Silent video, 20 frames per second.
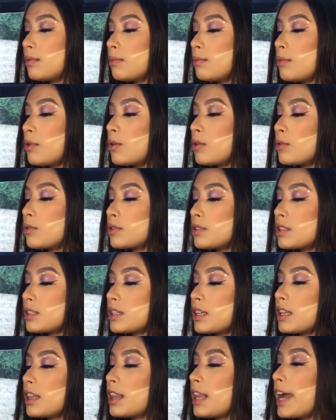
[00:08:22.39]
most
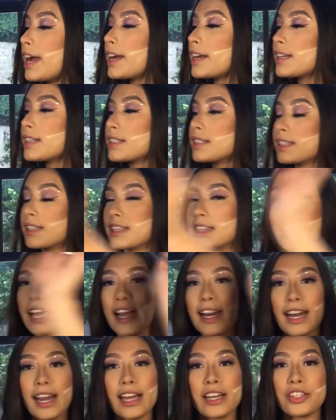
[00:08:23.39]
lightest
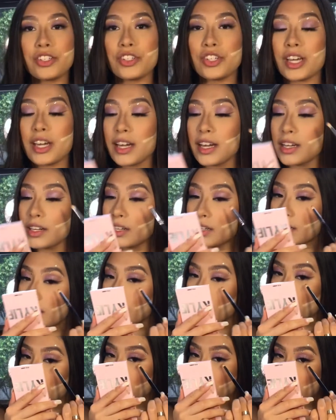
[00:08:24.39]
lilac shade
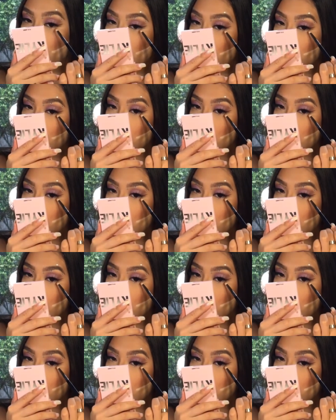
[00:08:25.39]
of